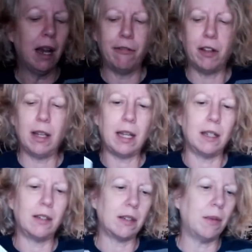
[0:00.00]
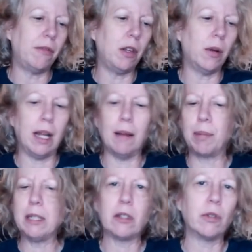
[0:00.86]
I feel like some of you, and
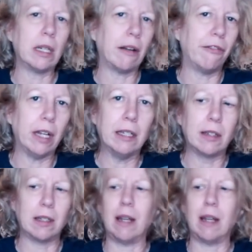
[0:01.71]
please don't take offense, because